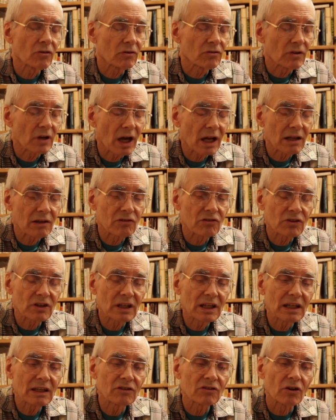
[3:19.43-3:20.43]
he's got his
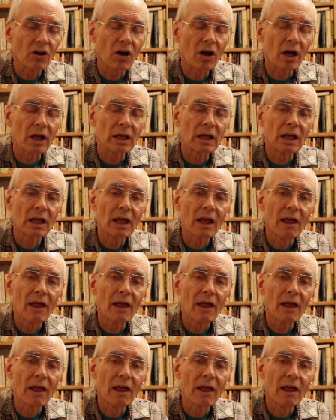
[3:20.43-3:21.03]
skis on,